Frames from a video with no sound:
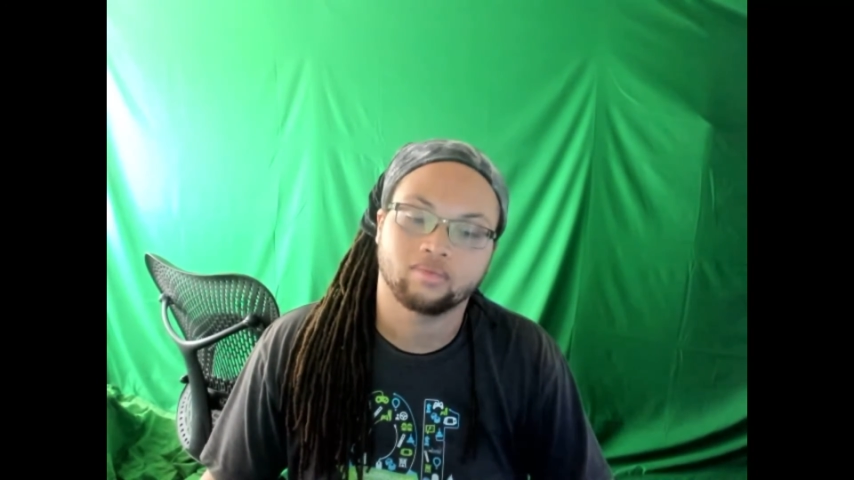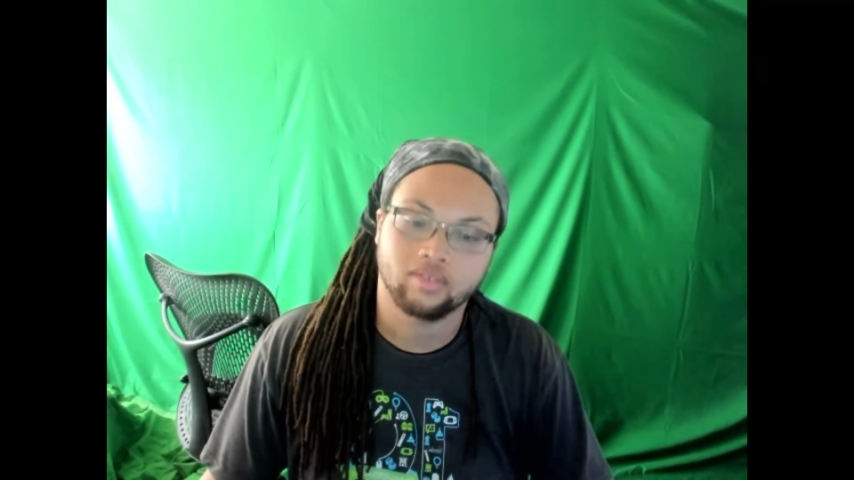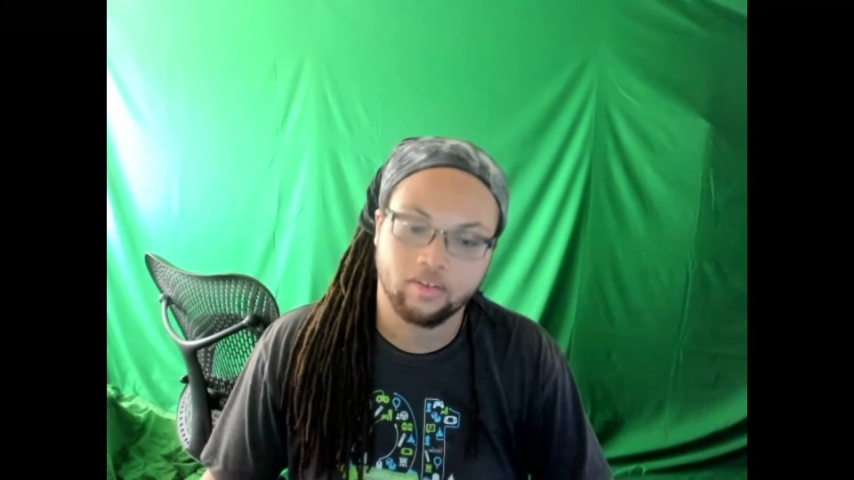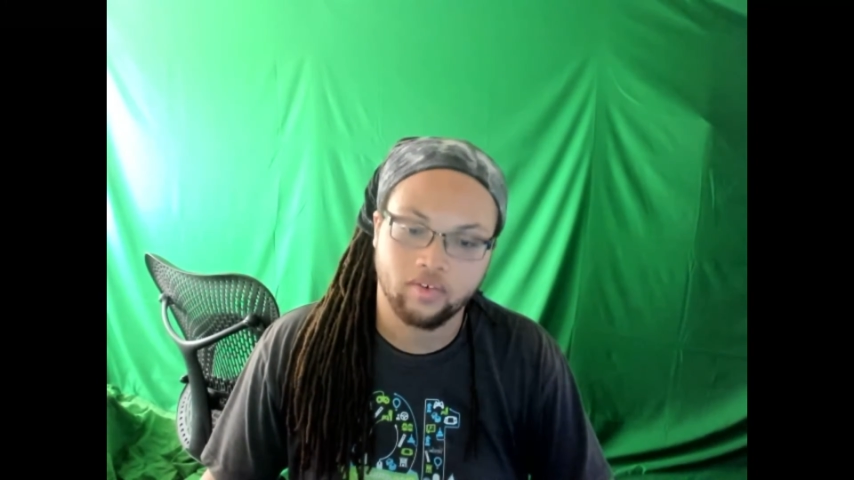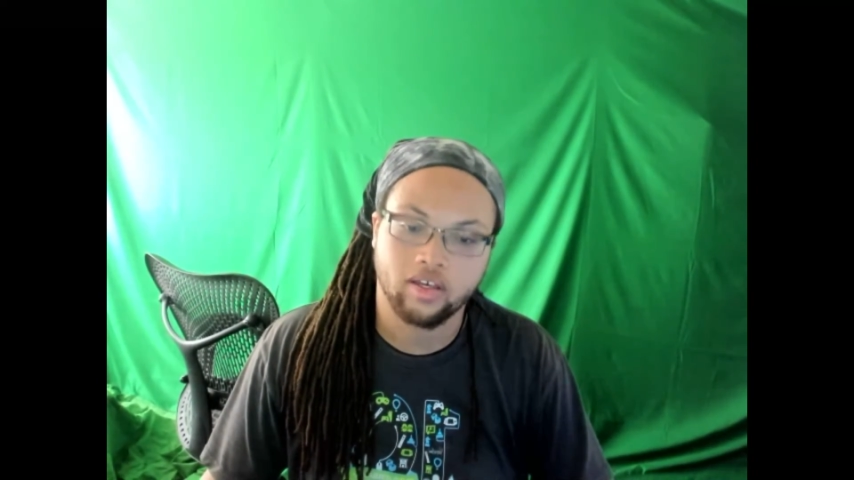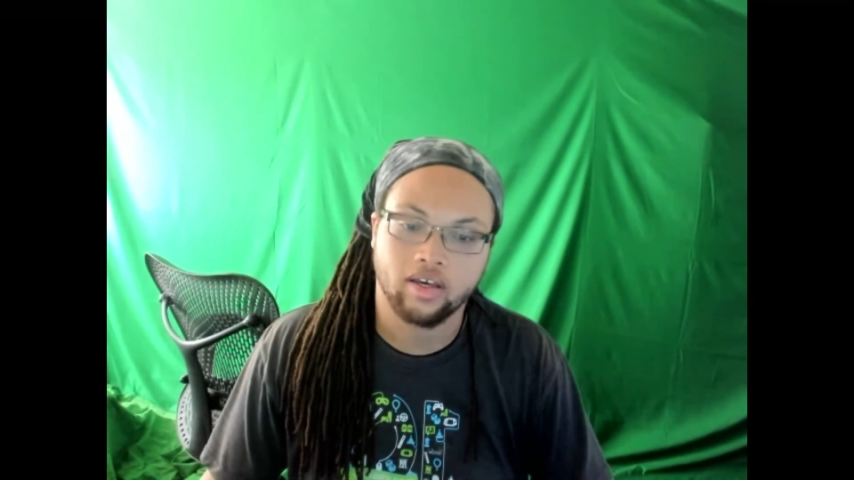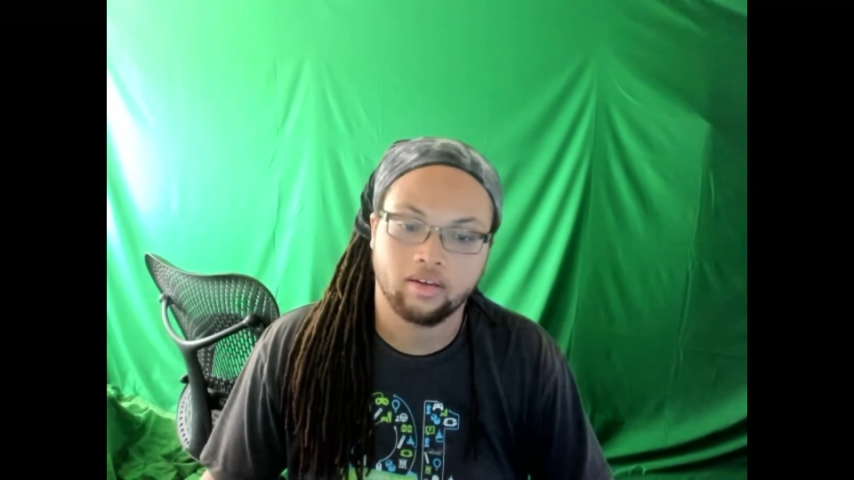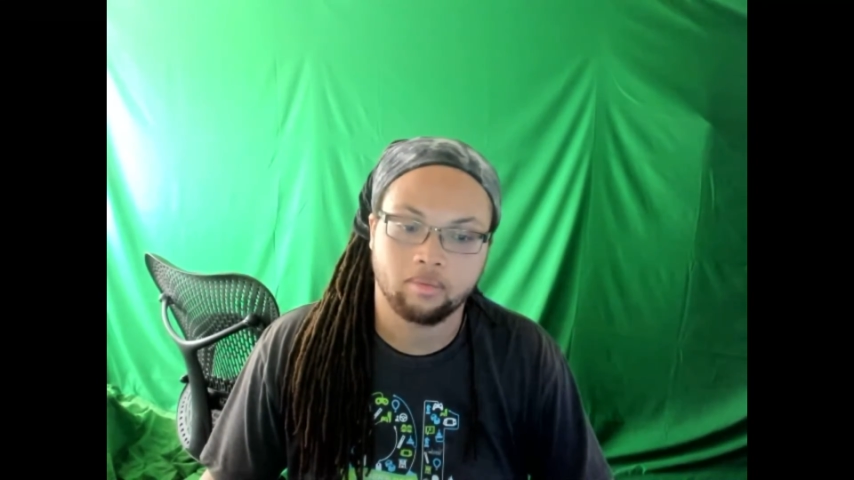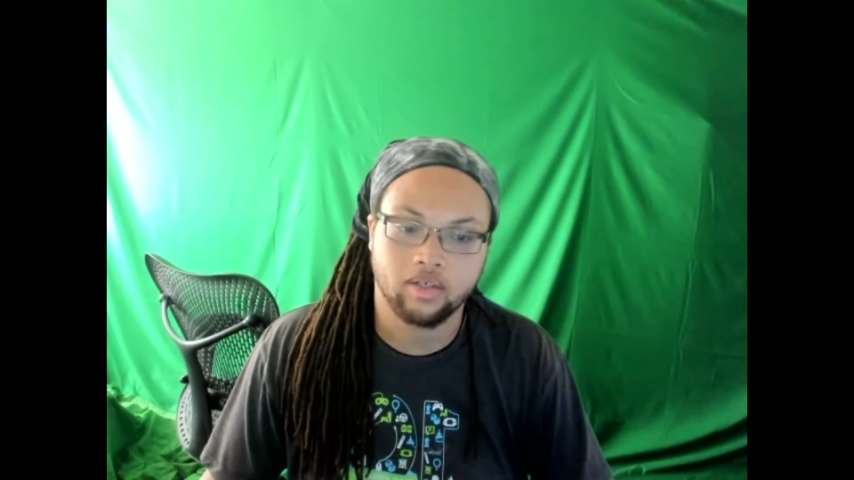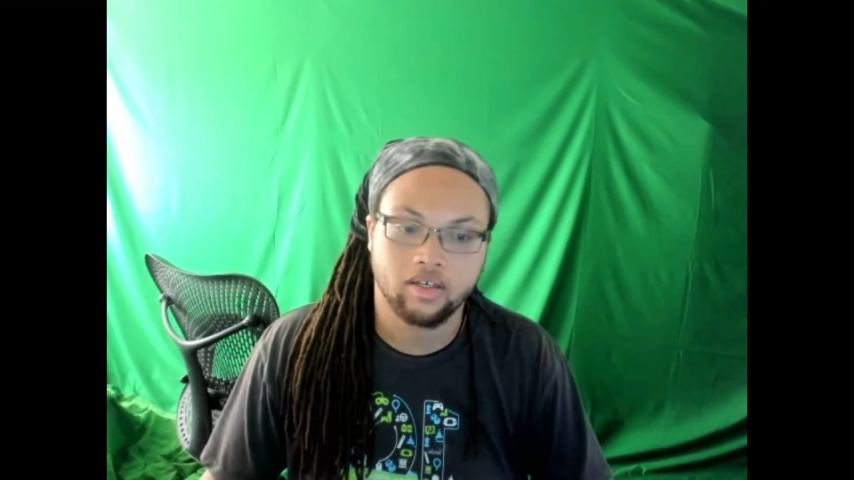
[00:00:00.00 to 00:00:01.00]
if you can,
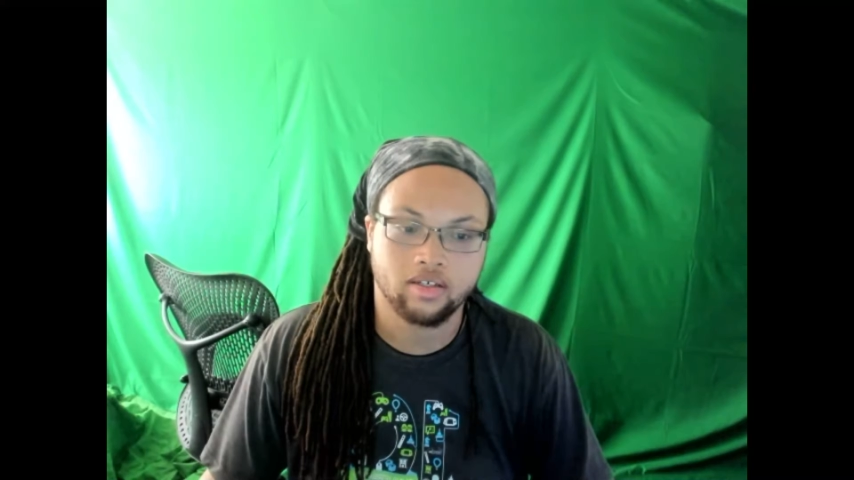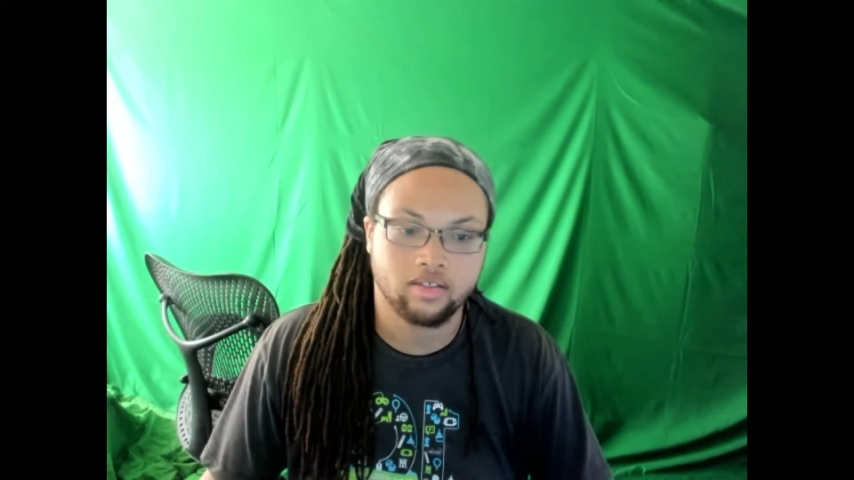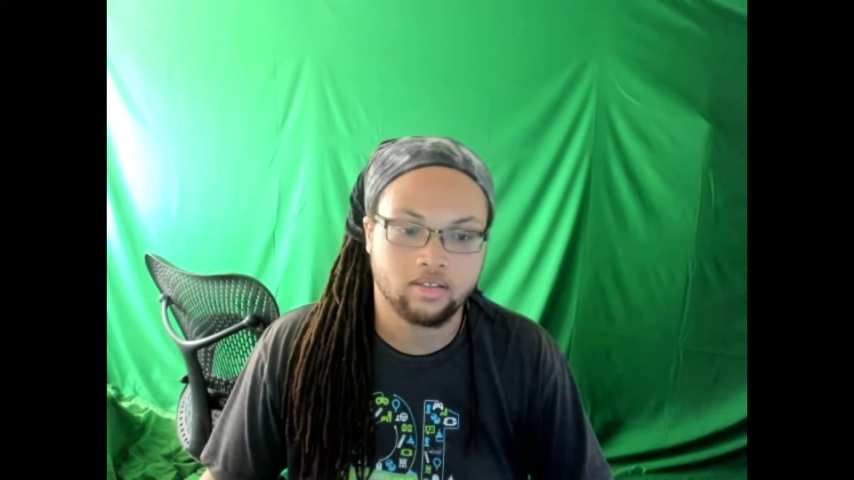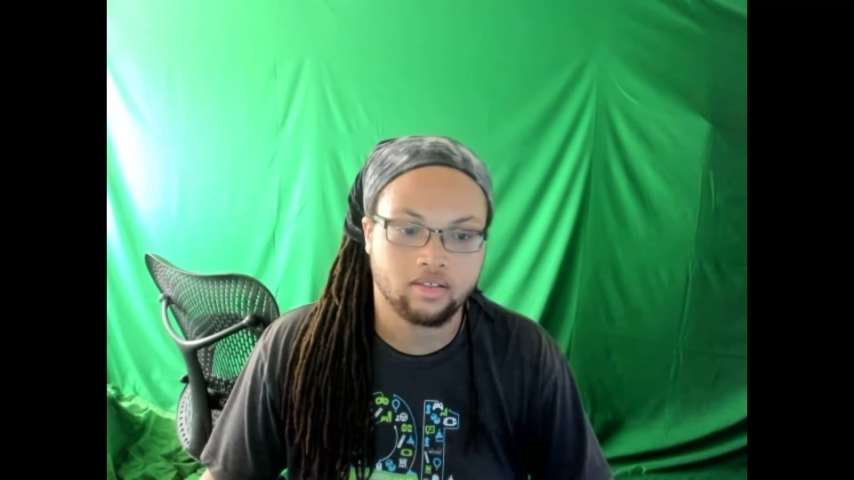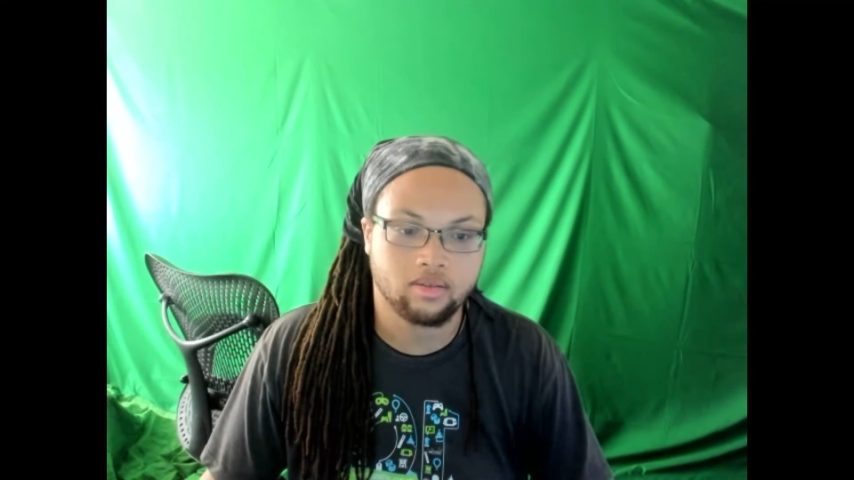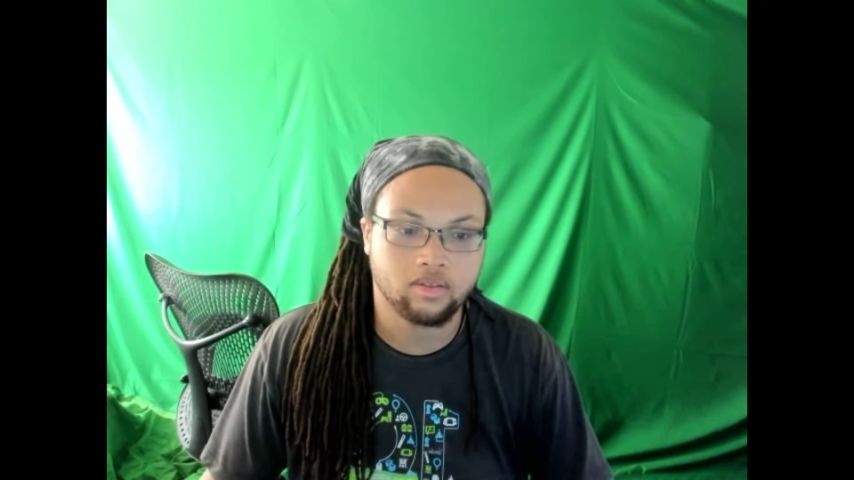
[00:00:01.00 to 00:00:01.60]
because